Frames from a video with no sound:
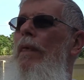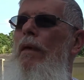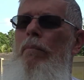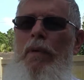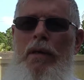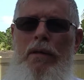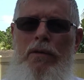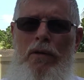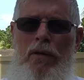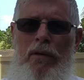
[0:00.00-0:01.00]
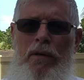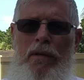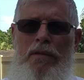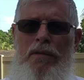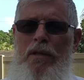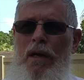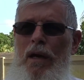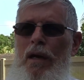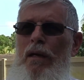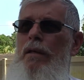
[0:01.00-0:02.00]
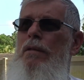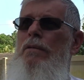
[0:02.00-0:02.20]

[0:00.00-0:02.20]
Yeah, it made a turn in the sky.